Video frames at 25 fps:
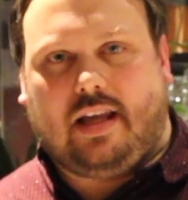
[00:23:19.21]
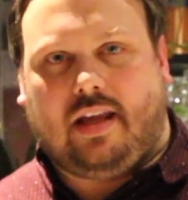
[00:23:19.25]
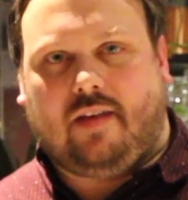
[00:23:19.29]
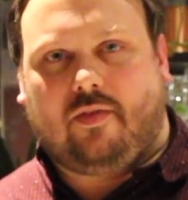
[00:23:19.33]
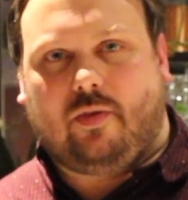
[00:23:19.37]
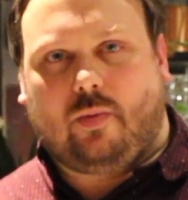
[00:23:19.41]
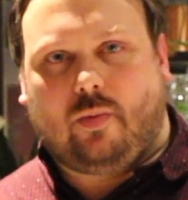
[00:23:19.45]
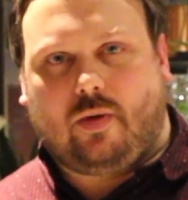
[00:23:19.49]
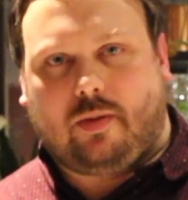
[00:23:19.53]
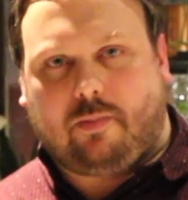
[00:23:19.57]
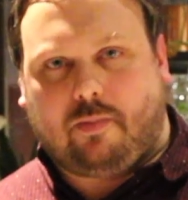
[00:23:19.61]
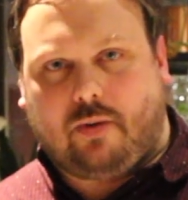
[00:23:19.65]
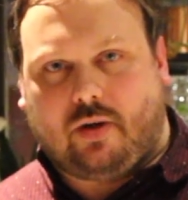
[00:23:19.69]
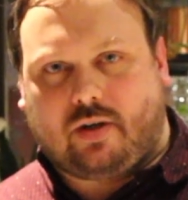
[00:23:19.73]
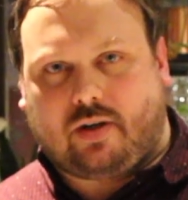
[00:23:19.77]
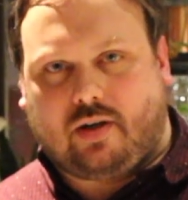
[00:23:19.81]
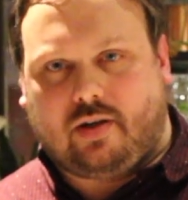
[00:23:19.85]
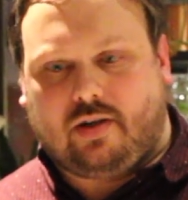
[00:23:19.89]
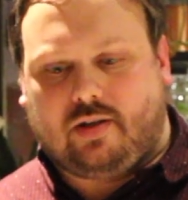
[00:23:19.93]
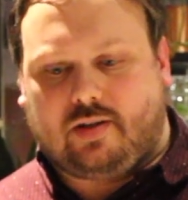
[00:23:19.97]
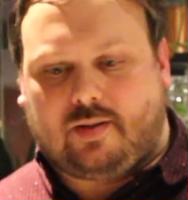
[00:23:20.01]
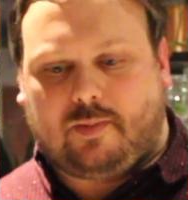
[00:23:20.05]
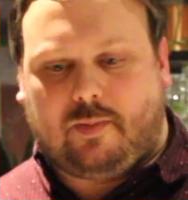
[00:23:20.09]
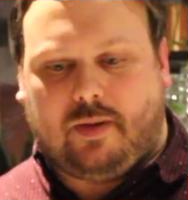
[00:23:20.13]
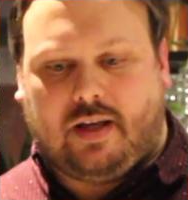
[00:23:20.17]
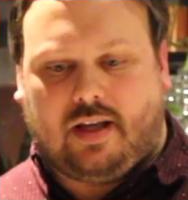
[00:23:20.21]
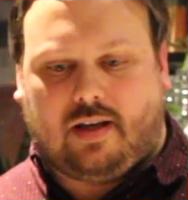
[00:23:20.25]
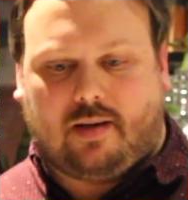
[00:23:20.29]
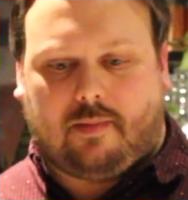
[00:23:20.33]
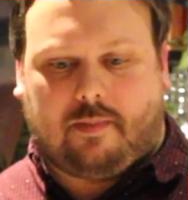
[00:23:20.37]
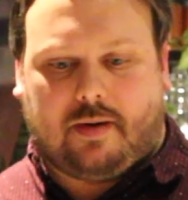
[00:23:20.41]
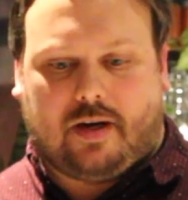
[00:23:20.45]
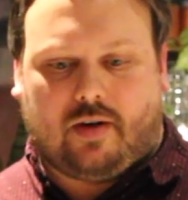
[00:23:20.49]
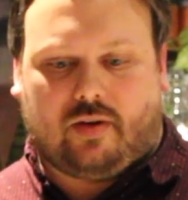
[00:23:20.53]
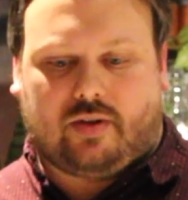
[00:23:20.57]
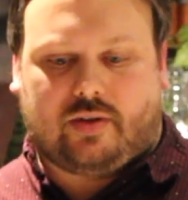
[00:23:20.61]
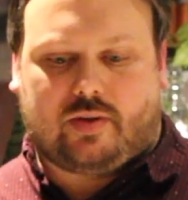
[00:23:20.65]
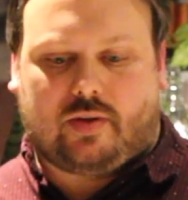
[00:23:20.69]
even with Booker's being a
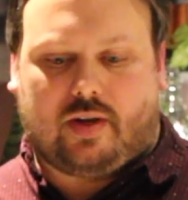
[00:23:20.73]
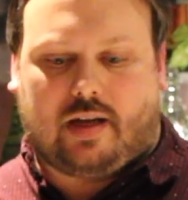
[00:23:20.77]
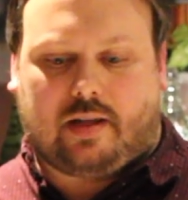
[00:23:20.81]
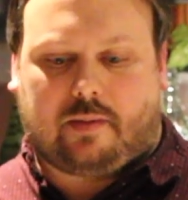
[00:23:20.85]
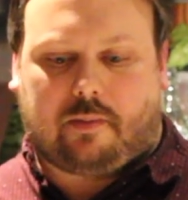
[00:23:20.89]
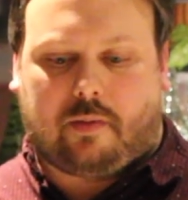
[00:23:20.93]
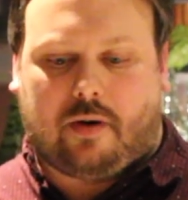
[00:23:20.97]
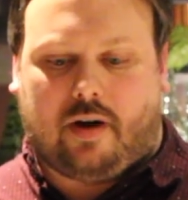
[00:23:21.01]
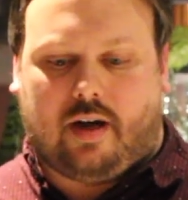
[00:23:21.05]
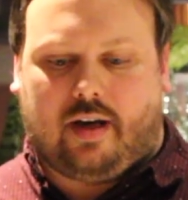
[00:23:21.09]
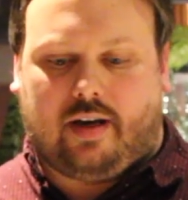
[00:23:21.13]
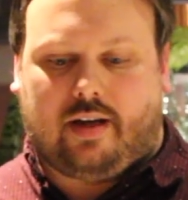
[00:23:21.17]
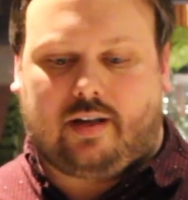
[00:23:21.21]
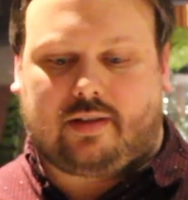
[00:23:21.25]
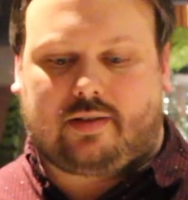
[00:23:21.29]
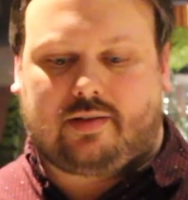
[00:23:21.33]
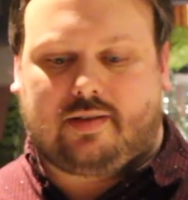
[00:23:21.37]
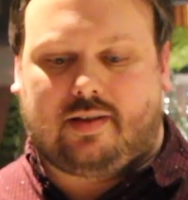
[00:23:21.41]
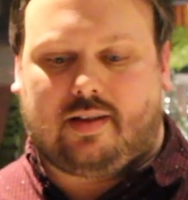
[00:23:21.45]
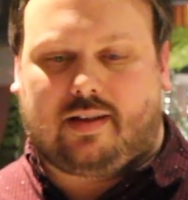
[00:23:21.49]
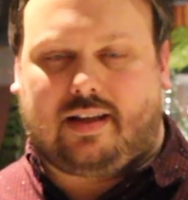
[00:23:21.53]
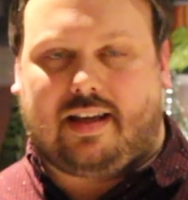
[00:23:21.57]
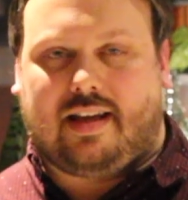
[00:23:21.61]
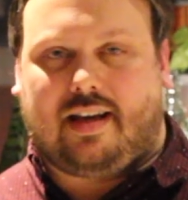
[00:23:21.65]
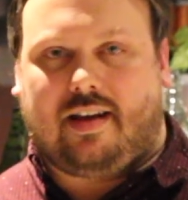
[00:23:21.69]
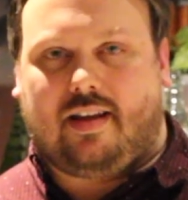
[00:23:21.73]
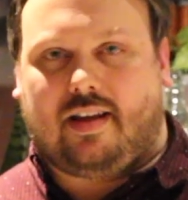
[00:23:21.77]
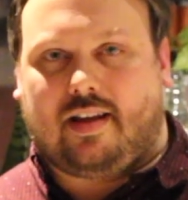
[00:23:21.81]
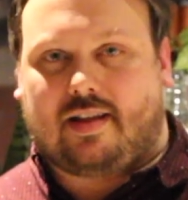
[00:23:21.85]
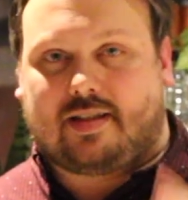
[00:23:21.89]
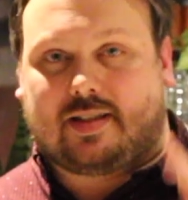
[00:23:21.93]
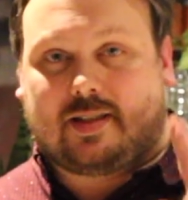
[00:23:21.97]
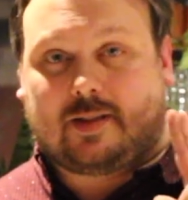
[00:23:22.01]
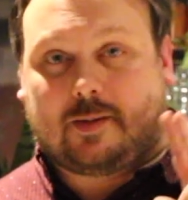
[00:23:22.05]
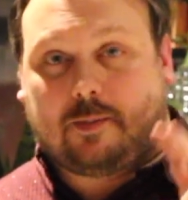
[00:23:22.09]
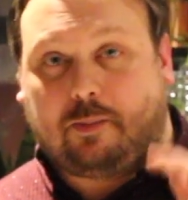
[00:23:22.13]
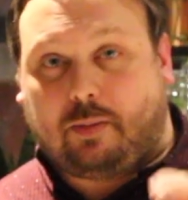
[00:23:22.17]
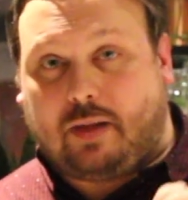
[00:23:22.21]
barrel strength product, to getting a
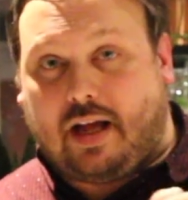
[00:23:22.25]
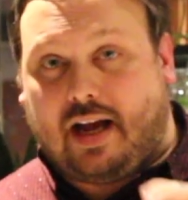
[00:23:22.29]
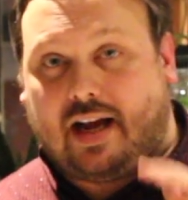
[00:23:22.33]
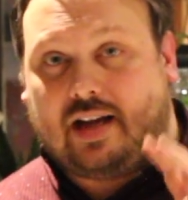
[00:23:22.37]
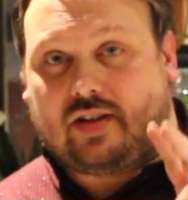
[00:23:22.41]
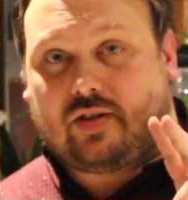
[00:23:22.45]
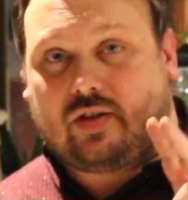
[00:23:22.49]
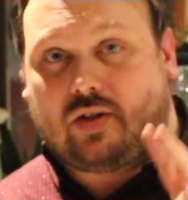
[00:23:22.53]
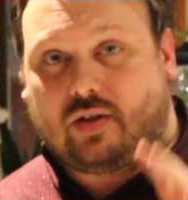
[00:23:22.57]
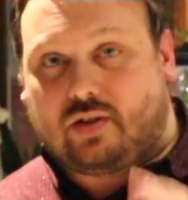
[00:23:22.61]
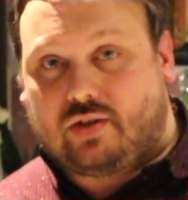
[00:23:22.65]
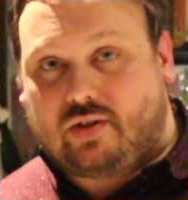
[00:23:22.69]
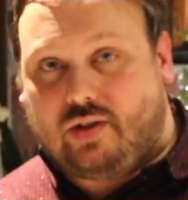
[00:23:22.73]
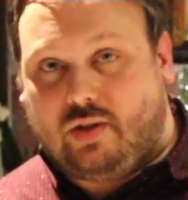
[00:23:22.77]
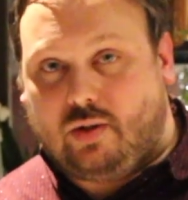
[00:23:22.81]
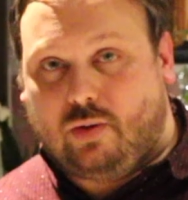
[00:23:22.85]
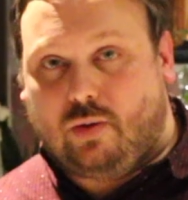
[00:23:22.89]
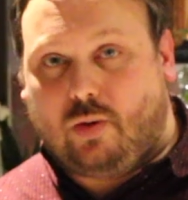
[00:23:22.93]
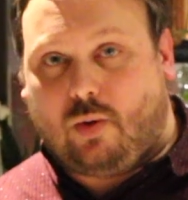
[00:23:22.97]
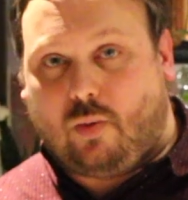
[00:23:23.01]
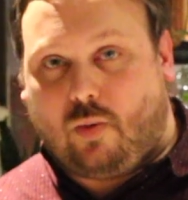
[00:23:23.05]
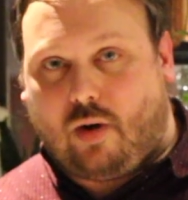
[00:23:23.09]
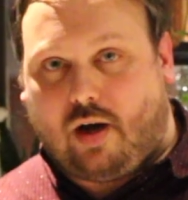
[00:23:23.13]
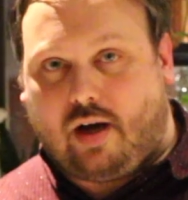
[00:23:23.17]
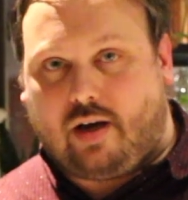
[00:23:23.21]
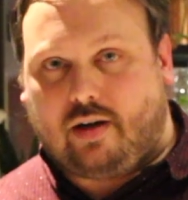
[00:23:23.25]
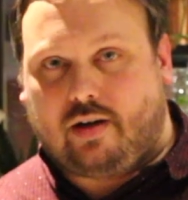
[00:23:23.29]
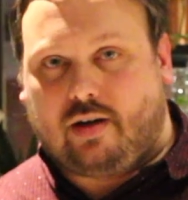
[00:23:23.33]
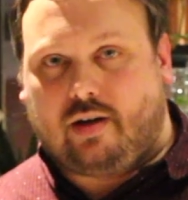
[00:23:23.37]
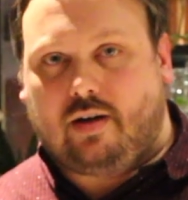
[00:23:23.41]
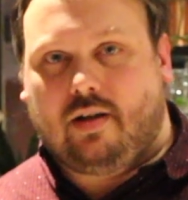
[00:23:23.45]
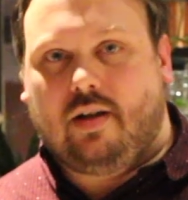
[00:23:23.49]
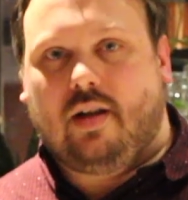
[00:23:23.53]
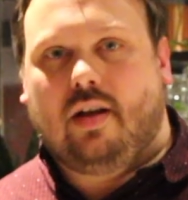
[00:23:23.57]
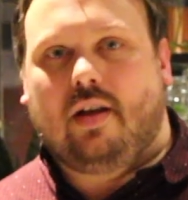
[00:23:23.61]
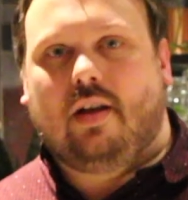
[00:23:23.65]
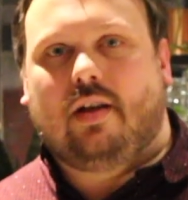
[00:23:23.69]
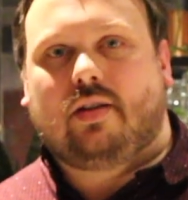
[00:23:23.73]
splash or 2 of
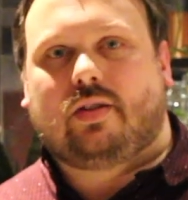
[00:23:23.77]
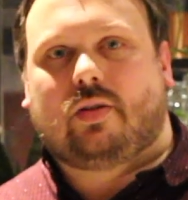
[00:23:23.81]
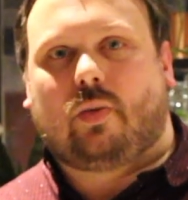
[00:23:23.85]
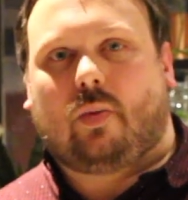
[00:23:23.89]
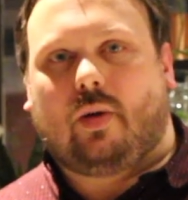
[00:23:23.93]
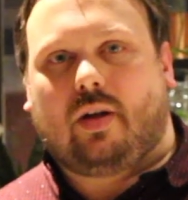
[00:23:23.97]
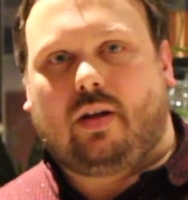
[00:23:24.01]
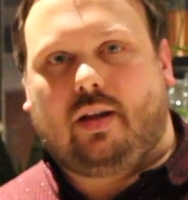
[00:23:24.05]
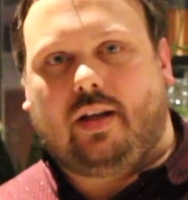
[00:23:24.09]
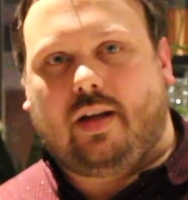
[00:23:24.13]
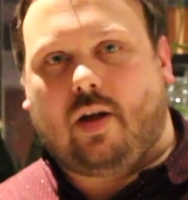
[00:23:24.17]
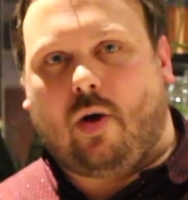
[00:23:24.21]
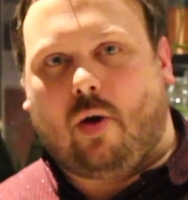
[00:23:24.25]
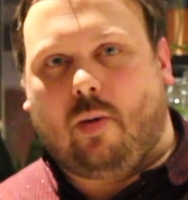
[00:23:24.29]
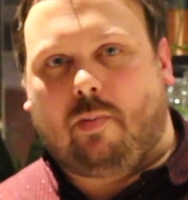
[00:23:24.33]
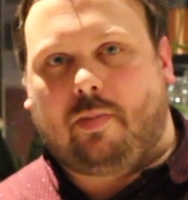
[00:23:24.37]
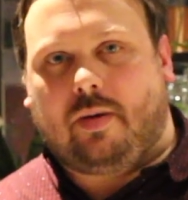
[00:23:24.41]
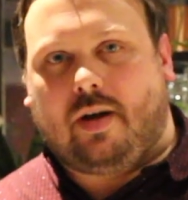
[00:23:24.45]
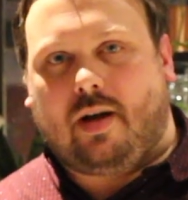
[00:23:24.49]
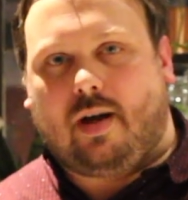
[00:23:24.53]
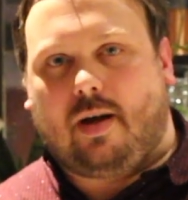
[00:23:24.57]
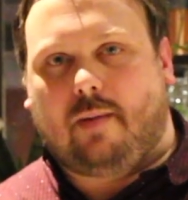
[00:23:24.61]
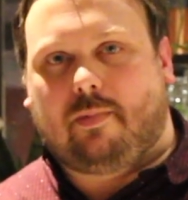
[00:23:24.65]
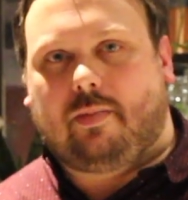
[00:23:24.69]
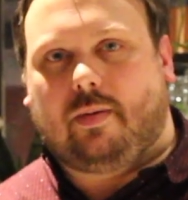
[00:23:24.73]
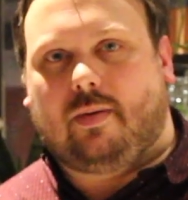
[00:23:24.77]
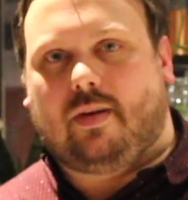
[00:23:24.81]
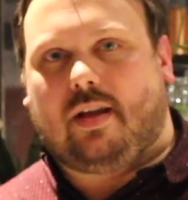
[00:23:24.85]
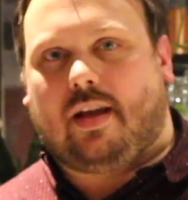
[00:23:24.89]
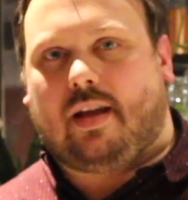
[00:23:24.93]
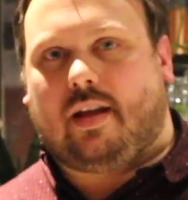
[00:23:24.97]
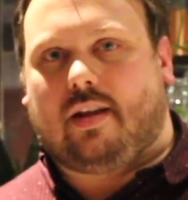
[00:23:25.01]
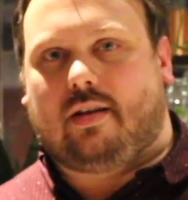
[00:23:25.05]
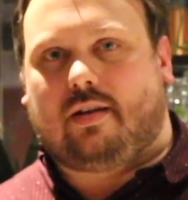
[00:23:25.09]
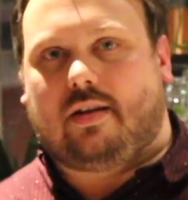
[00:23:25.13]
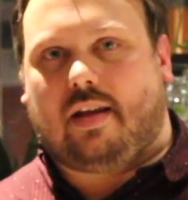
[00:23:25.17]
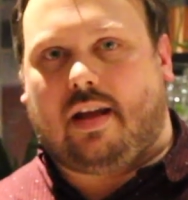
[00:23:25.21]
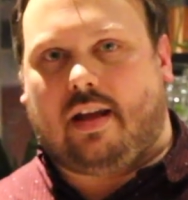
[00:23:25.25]
water to really open up
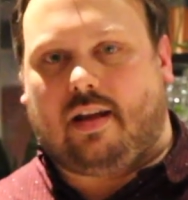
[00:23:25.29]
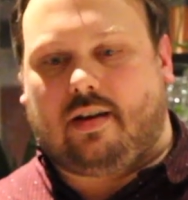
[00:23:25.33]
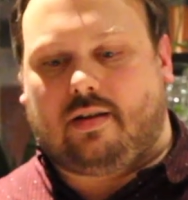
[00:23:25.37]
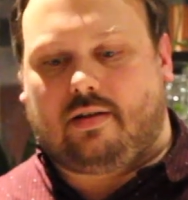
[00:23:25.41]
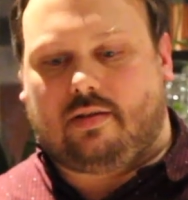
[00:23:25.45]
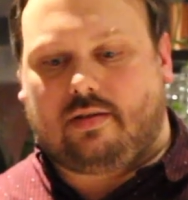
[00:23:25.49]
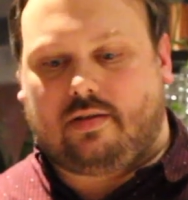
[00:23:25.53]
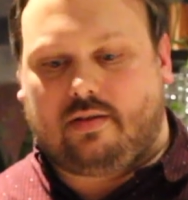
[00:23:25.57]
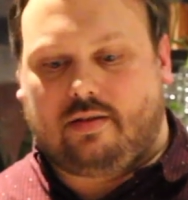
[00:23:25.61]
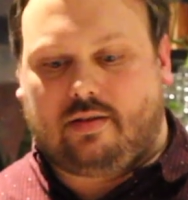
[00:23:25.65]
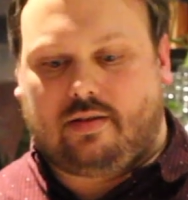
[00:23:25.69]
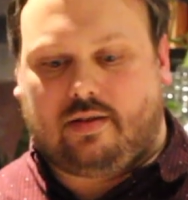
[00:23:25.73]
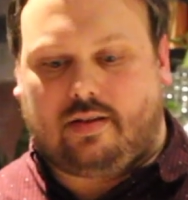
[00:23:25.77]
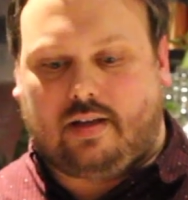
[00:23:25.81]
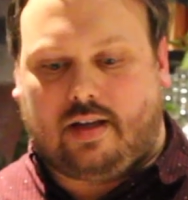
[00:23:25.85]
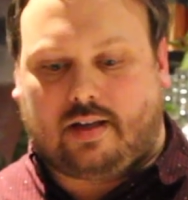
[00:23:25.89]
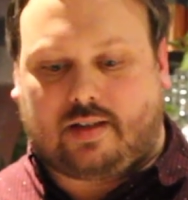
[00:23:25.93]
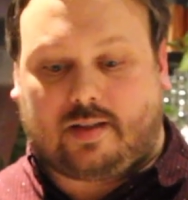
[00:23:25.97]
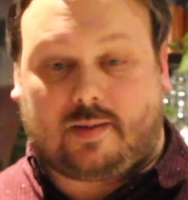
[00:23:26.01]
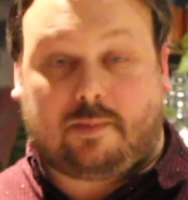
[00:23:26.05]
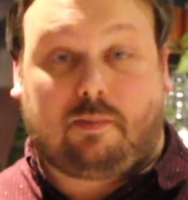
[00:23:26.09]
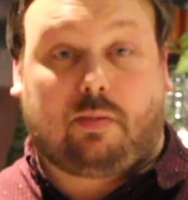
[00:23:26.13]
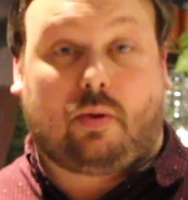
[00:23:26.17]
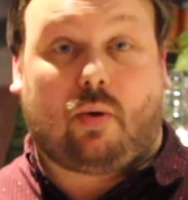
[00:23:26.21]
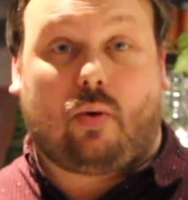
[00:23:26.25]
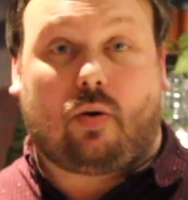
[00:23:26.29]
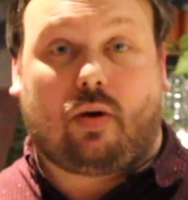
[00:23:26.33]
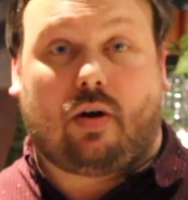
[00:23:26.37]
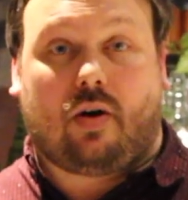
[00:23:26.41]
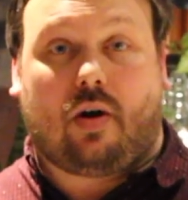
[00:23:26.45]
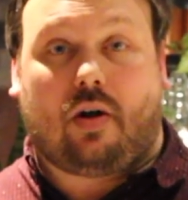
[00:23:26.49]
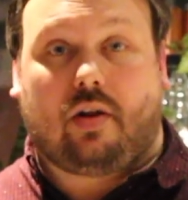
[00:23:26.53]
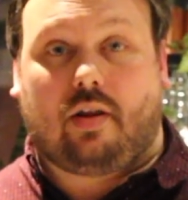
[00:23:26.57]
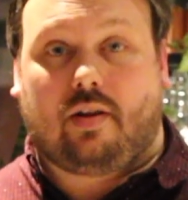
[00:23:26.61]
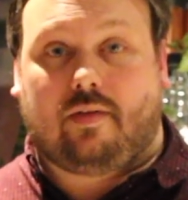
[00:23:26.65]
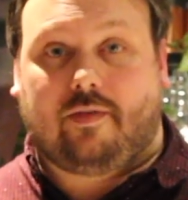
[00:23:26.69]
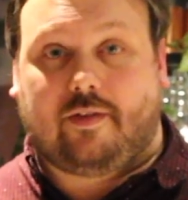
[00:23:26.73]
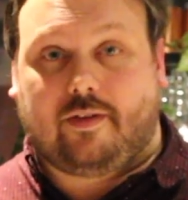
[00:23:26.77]
and explore
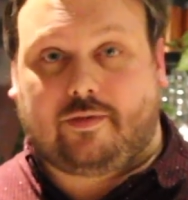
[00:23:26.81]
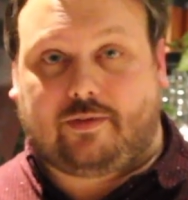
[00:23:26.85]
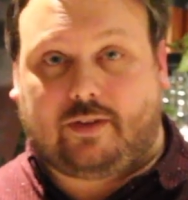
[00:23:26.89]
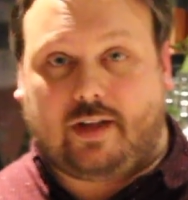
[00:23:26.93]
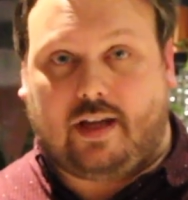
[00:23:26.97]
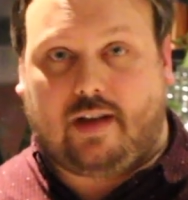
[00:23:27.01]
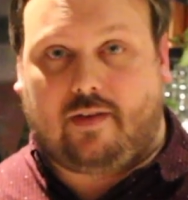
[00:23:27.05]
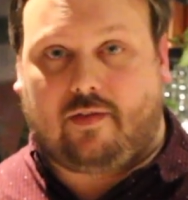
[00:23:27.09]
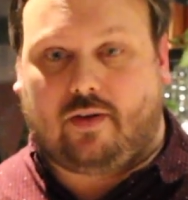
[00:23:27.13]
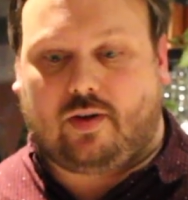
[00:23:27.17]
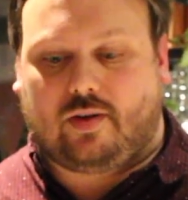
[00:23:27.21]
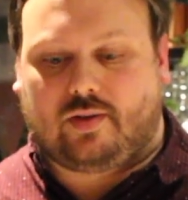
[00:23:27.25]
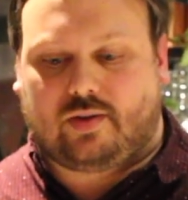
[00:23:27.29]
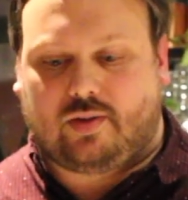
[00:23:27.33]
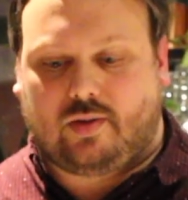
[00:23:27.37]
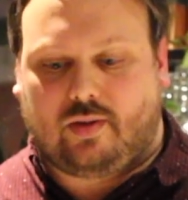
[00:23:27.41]
all of the flavors.